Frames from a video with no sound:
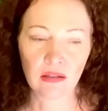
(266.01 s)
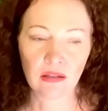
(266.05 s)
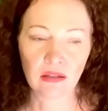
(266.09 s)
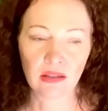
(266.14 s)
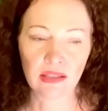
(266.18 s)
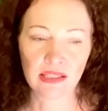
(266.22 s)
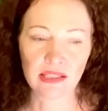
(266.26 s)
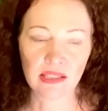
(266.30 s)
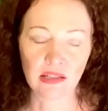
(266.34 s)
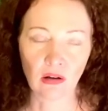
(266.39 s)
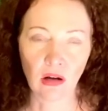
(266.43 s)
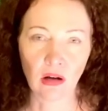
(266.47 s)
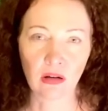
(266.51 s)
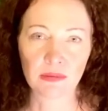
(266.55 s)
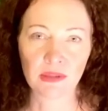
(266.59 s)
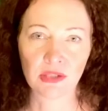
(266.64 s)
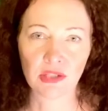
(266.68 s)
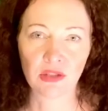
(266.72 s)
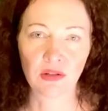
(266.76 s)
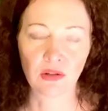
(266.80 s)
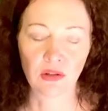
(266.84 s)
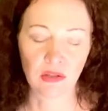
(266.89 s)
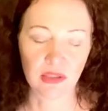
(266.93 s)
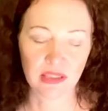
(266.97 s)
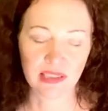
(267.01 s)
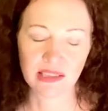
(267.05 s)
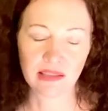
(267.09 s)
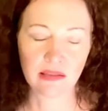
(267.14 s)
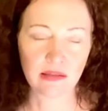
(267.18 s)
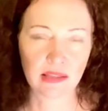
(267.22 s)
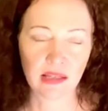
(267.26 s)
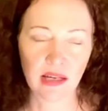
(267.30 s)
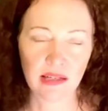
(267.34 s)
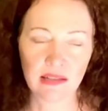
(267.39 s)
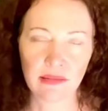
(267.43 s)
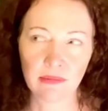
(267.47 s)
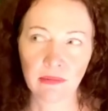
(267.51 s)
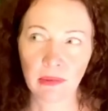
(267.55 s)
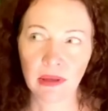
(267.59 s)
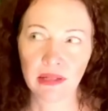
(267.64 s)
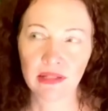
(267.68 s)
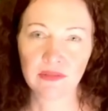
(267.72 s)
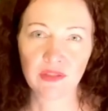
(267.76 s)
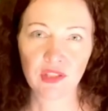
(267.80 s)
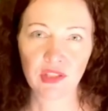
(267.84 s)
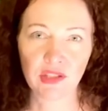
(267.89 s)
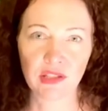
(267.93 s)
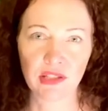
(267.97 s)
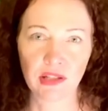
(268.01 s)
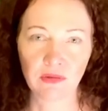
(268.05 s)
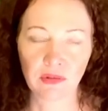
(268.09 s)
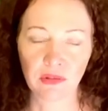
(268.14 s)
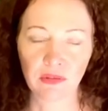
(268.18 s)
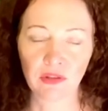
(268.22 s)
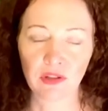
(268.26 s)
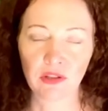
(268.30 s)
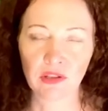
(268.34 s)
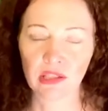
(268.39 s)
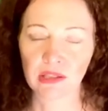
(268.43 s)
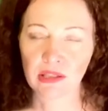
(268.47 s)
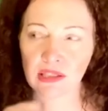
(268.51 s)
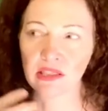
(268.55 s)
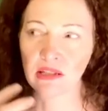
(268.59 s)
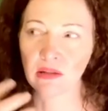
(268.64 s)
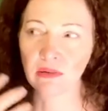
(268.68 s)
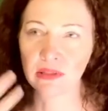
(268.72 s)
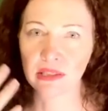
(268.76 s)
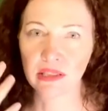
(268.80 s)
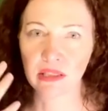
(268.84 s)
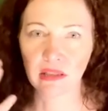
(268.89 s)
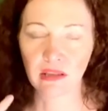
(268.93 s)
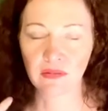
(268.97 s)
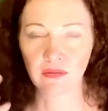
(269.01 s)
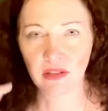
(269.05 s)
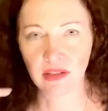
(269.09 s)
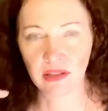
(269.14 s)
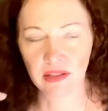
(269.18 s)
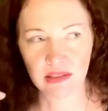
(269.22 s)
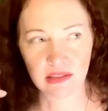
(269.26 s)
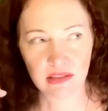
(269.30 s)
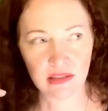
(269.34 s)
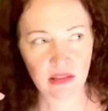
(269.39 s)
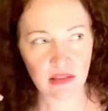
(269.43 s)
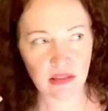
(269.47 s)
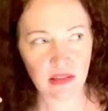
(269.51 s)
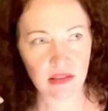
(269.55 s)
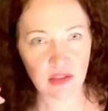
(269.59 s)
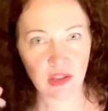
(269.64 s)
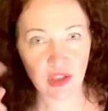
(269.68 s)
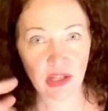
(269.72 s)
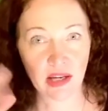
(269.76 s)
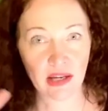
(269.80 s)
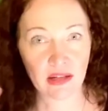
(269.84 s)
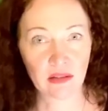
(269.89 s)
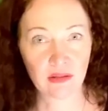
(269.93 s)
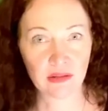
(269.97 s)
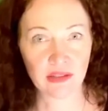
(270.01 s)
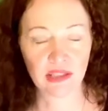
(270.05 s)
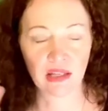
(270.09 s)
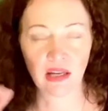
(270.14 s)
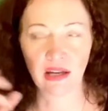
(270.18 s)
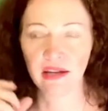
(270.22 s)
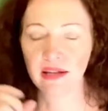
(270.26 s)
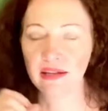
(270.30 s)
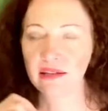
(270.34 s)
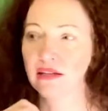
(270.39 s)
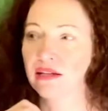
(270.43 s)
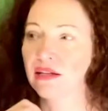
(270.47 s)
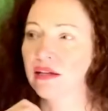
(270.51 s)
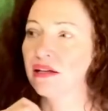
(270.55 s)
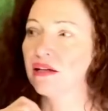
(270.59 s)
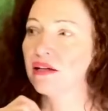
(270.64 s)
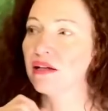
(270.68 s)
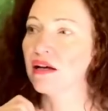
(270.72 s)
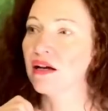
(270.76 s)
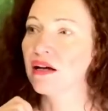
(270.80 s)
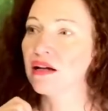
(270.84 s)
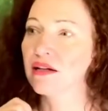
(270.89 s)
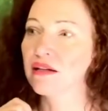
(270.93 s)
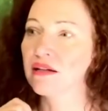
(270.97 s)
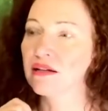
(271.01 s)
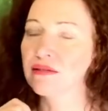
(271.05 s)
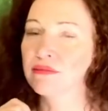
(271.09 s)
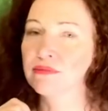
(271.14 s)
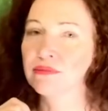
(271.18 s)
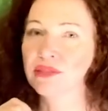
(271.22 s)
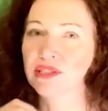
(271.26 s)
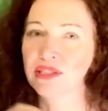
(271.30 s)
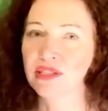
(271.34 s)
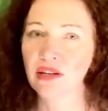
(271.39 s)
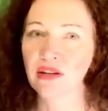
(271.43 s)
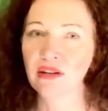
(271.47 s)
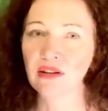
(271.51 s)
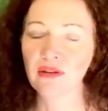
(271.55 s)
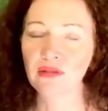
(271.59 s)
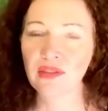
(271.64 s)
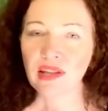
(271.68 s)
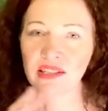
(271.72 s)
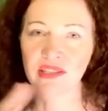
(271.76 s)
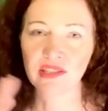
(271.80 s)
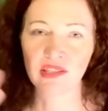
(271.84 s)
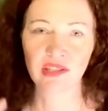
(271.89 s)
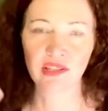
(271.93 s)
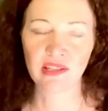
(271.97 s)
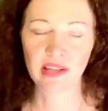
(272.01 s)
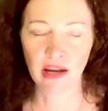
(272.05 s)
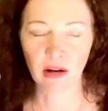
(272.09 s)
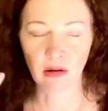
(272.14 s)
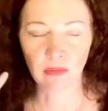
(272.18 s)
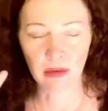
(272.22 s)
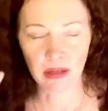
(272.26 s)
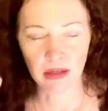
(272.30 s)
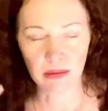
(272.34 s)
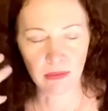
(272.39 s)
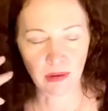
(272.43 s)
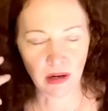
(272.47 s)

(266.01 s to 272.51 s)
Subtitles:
is an obstacle, because I might have just said reverse, because I always think of it as the shadow side. So that's just how my